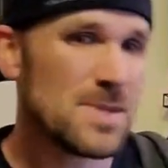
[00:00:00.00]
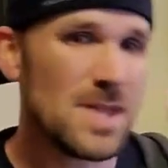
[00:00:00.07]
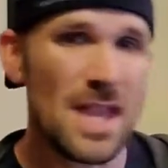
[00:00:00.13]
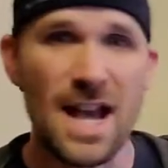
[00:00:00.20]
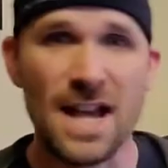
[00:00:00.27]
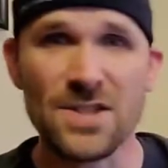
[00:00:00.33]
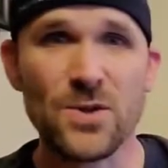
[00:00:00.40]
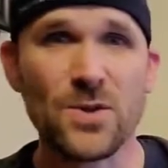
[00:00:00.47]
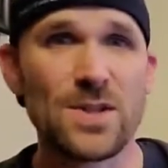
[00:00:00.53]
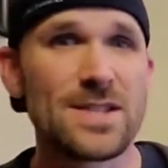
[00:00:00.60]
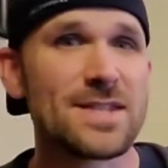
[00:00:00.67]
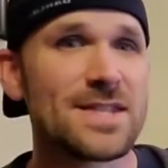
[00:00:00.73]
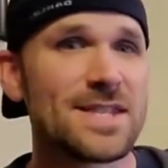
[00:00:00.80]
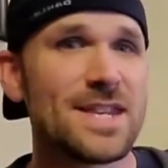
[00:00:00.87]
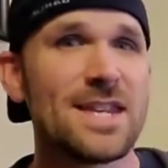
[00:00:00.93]
As you can
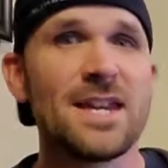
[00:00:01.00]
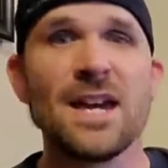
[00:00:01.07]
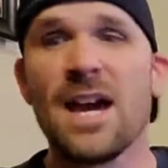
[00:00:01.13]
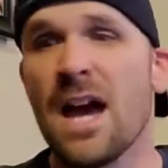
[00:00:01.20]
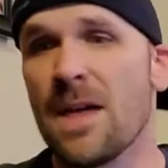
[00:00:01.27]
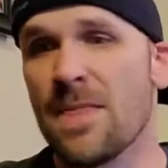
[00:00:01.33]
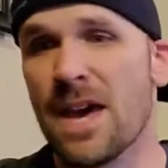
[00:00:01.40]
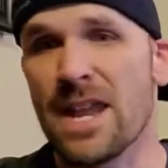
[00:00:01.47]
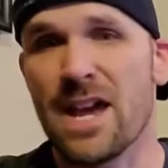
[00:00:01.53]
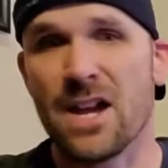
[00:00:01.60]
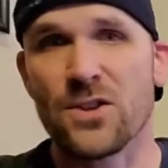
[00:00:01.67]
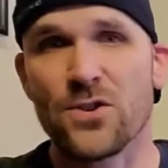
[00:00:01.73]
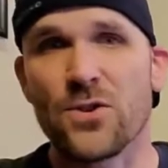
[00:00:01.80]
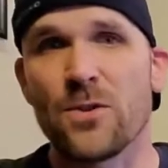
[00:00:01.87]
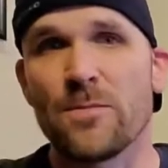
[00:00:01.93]
see, that
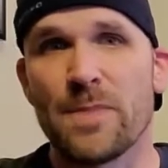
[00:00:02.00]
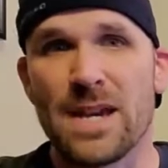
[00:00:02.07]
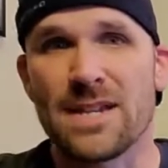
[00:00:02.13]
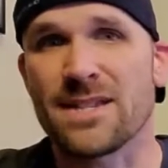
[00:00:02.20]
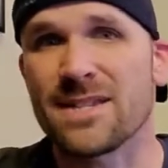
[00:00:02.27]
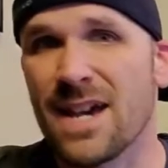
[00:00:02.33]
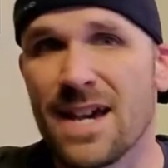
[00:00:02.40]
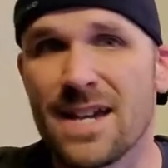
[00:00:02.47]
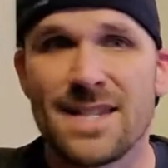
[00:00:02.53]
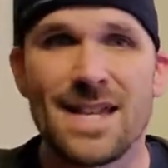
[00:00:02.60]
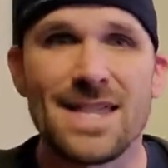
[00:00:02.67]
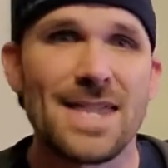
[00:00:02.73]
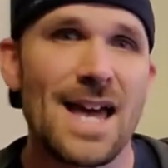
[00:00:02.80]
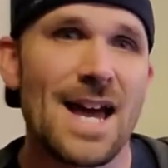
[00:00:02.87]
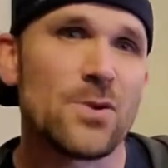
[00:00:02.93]
extra base size
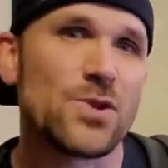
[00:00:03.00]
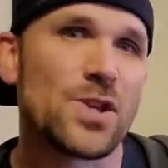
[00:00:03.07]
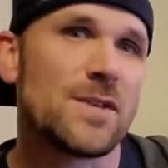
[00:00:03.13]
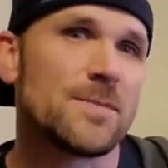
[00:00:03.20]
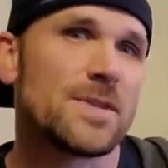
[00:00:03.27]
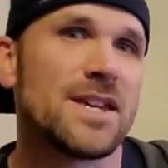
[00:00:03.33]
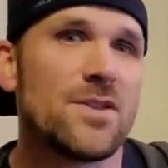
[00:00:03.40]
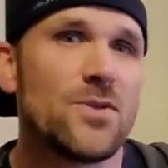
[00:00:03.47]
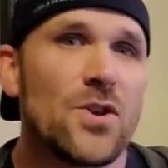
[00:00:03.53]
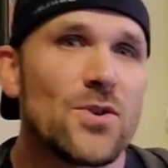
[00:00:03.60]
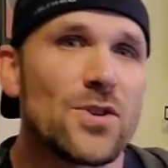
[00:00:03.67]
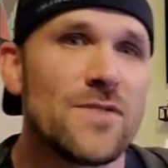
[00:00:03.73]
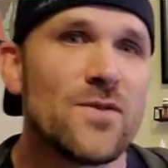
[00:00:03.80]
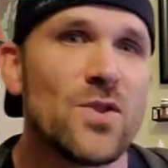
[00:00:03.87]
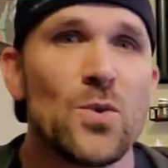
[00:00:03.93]
allows him to get there,
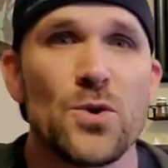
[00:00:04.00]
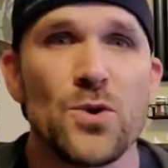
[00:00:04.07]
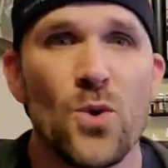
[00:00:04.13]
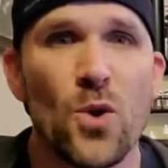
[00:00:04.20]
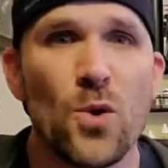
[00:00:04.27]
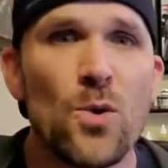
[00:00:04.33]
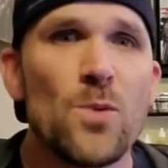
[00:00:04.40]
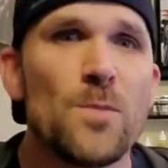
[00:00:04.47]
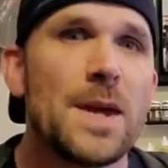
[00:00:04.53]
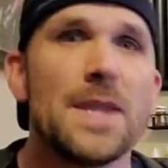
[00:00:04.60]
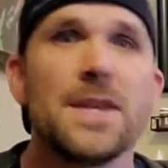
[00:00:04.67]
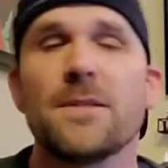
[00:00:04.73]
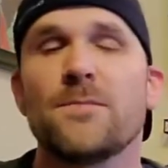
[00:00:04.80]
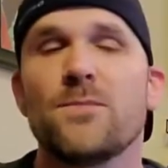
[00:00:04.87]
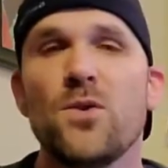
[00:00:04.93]
even though a normal
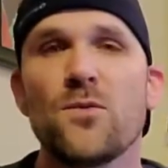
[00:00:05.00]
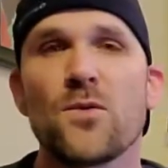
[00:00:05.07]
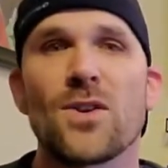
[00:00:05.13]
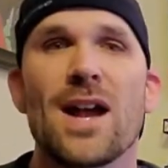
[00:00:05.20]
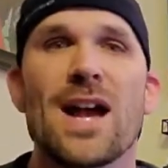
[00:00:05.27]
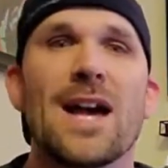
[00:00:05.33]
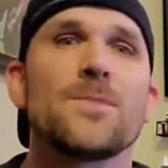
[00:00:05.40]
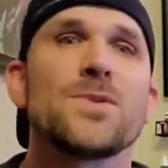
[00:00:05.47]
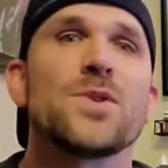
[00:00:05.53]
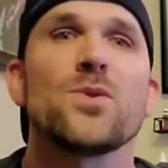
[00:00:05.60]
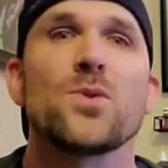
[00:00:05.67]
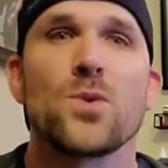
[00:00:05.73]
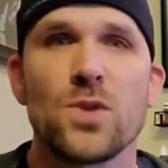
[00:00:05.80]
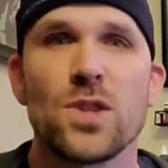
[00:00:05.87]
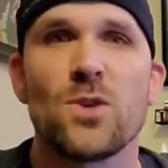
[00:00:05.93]
medium mover
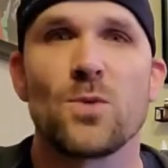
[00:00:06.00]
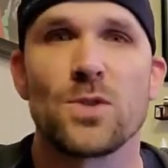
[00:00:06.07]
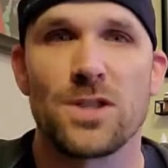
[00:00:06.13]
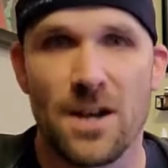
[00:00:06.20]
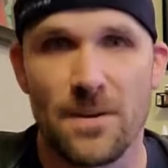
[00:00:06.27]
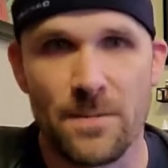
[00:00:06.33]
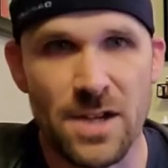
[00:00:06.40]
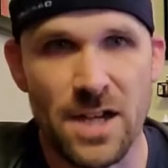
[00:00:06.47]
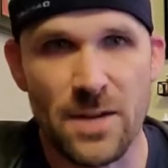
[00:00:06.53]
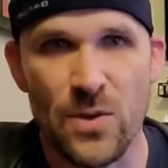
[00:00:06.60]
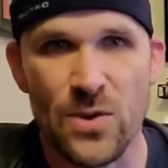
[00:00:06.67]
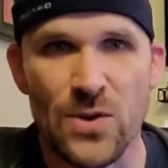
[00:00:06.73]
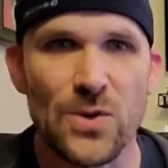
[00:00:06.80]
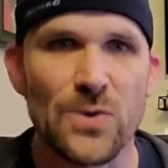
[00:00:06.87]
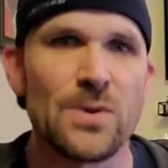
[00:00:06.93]
absolutely would not be able
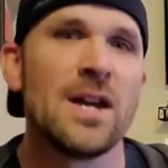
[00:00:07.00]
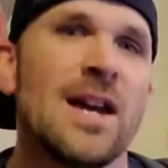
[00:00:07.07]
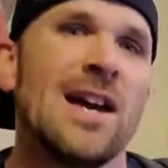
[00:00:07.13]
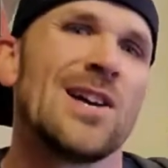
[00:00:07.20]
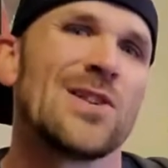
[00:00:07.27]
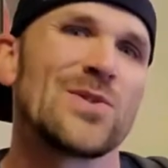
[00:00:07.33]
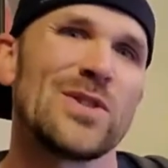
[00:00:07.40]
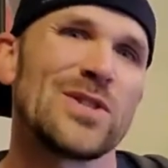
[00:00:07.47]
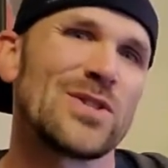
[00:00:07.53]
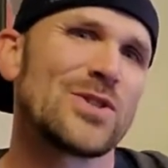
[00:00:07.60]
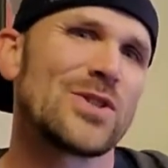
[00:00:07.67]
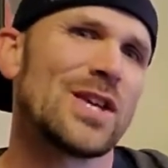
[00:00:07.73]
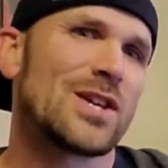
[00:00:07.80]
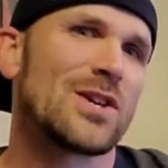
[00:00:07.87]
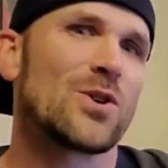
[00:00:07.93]
to. So let's just
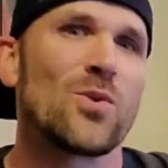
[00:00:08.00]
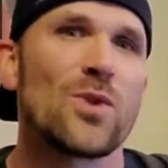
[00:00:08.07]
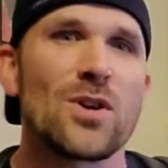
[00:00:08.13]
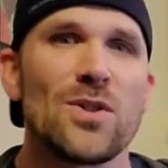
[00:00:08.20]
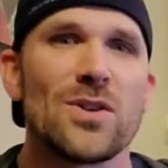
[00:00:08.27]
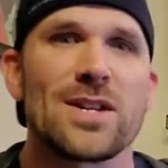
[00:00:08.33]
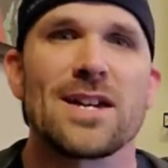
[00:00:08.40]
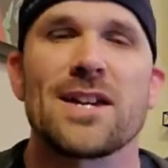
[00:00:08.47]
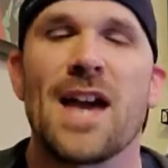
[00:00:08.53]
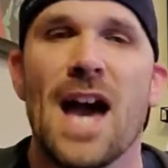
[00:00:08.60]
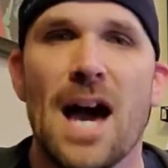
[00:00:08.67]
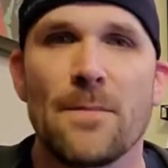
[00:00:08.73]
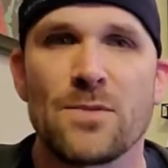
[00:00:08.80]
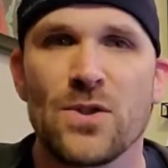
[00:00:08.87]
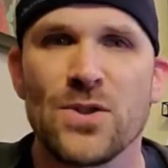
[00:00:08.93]
take a quick look at
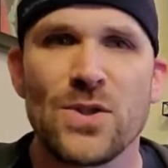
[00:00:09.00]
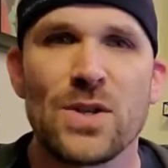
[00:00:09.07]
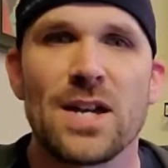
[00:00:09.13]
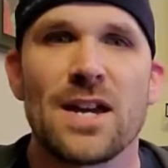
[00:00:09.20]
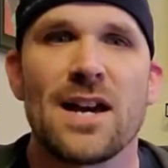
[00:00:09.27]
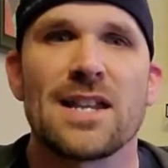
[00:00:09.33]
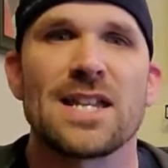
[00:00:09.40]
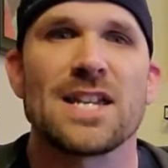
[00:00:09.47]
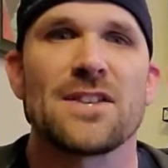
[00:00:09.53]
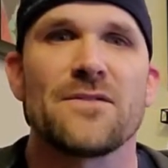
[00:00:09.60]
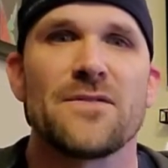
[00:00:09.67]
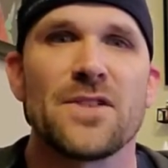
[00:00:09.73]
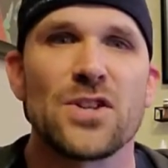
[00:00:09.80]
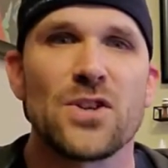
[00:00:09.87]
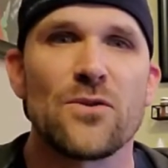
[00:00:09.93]
Cap, just so you can kind of get a
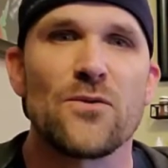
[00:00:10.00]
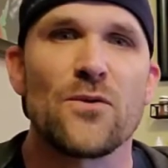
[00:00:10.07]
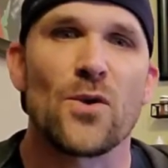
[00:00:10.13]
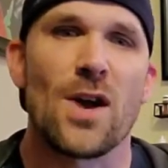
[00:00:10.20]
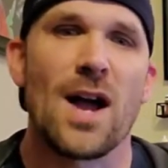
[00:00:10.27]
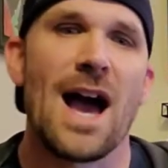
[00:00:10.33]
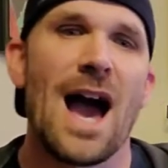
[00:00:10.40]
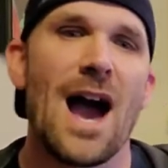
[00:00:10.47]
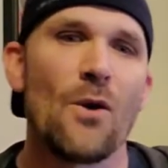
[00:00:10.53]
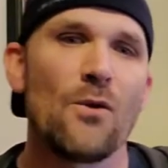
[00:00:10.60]
figure for how